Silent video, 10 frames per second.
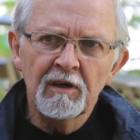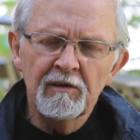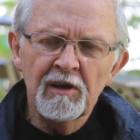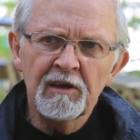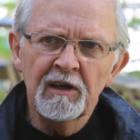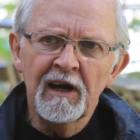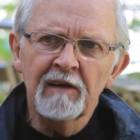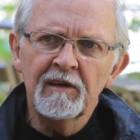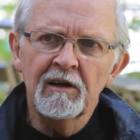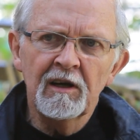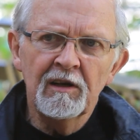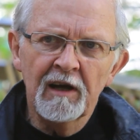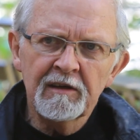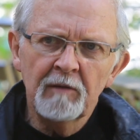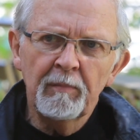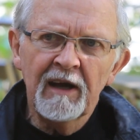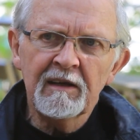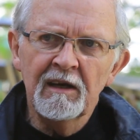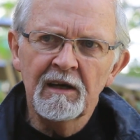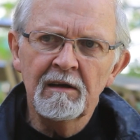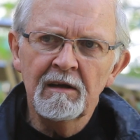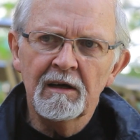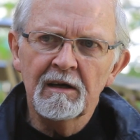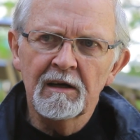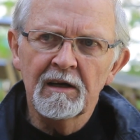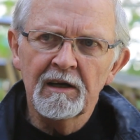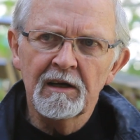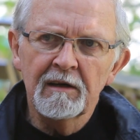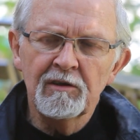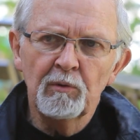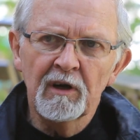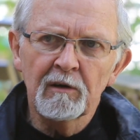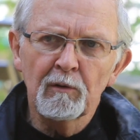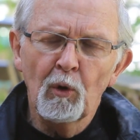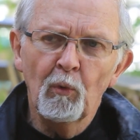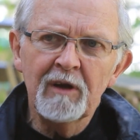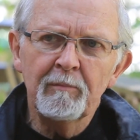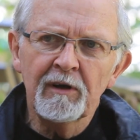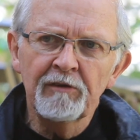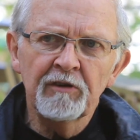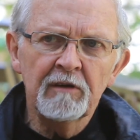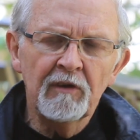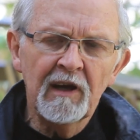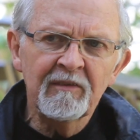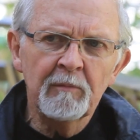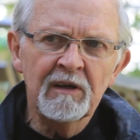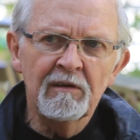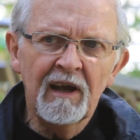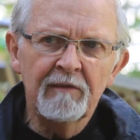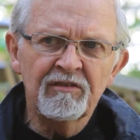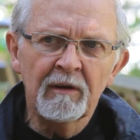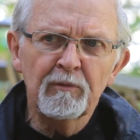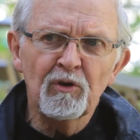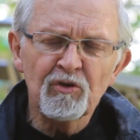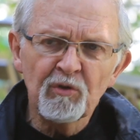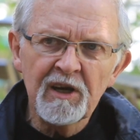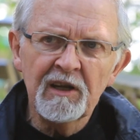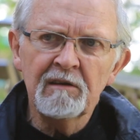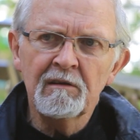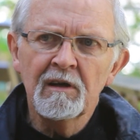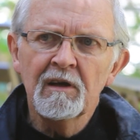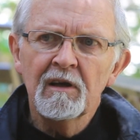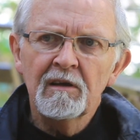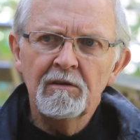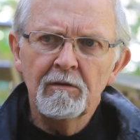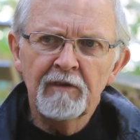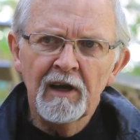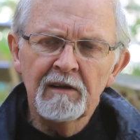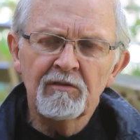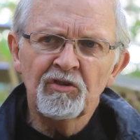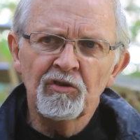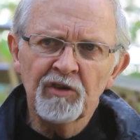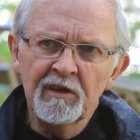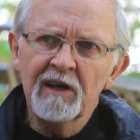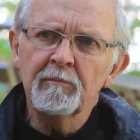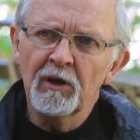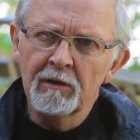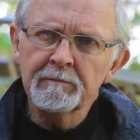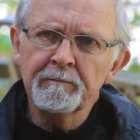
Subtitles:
can get out there and not get back in. You wear weight belts, and if you haven't had some training, you've got to shed that belt.